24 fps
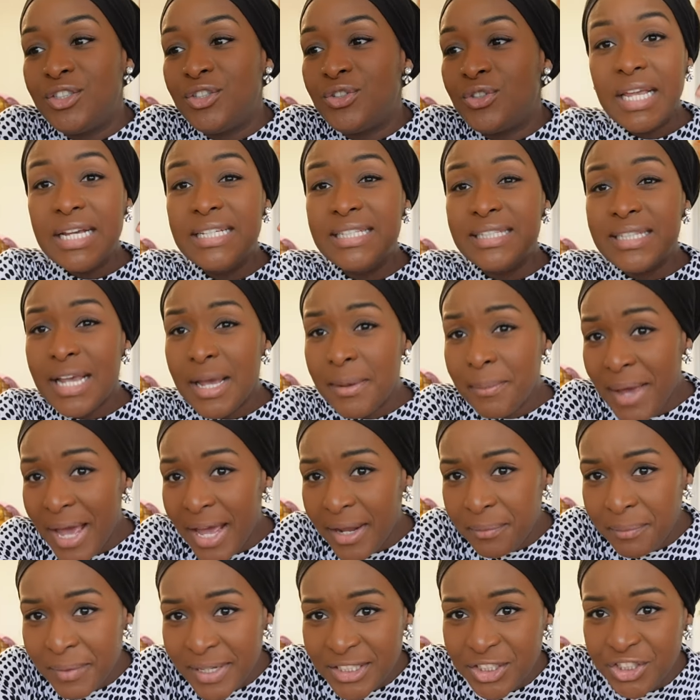Sam
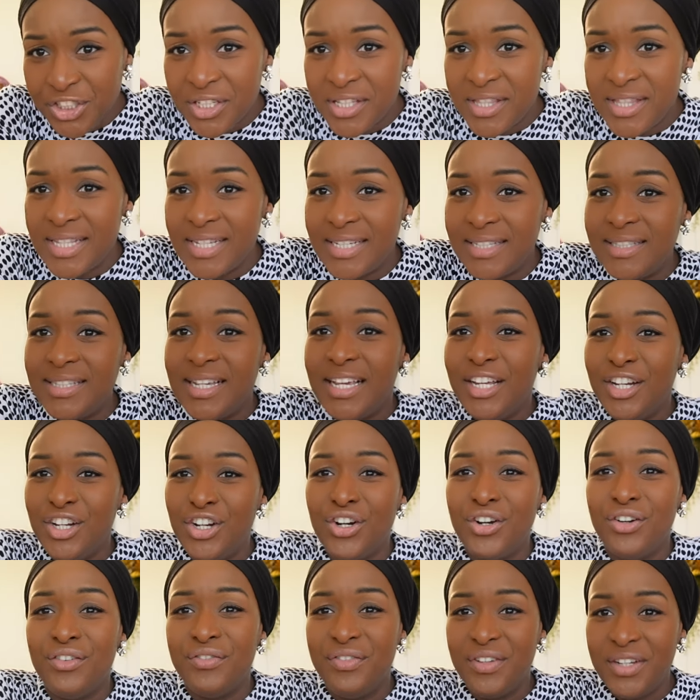had mentioned this in
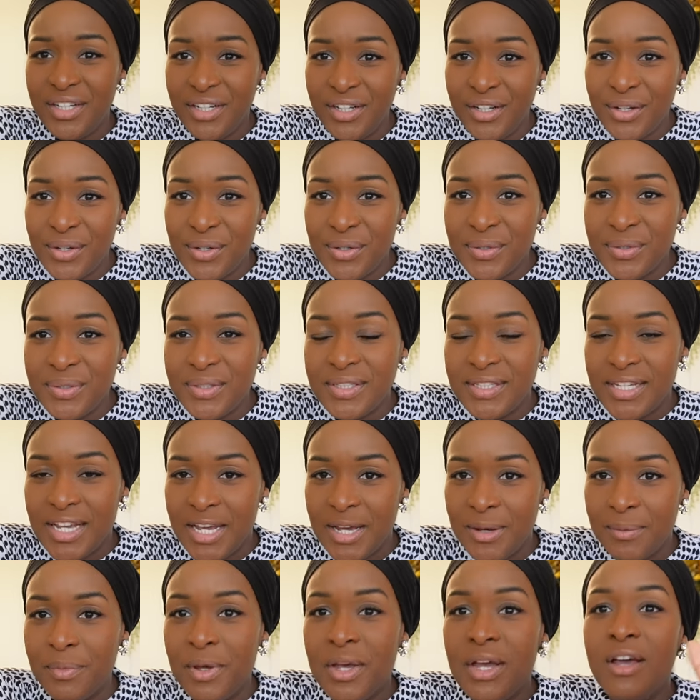her videos,
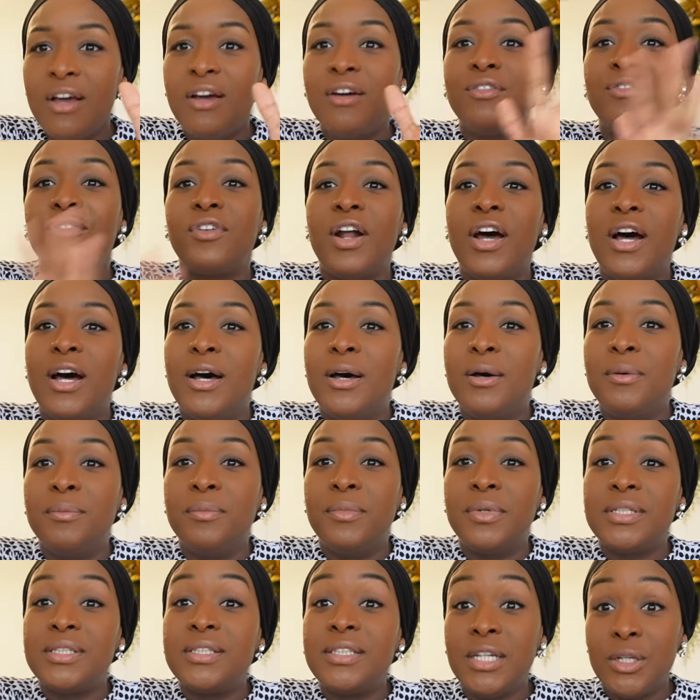Sam
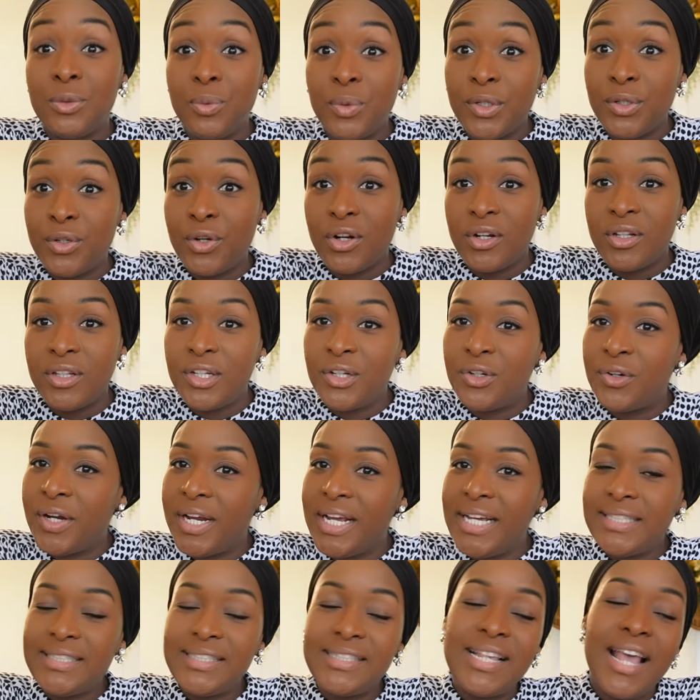from Sequin Girly
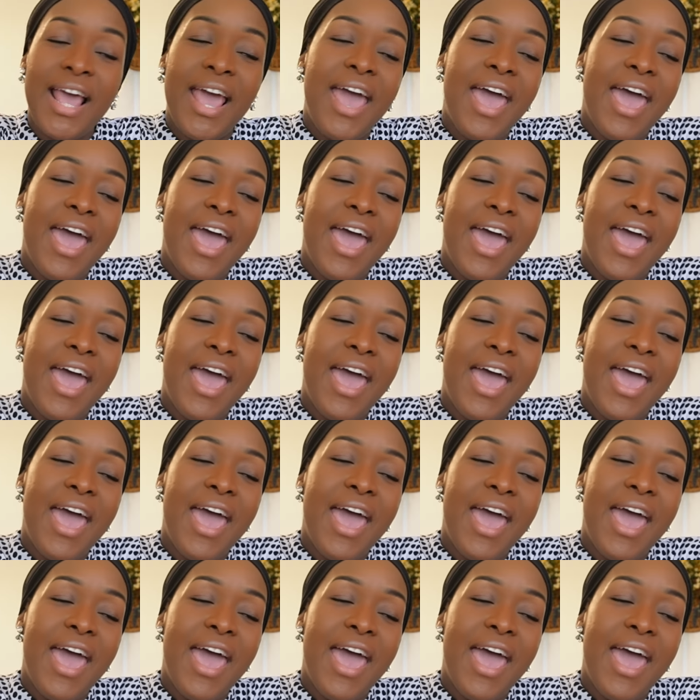Creates,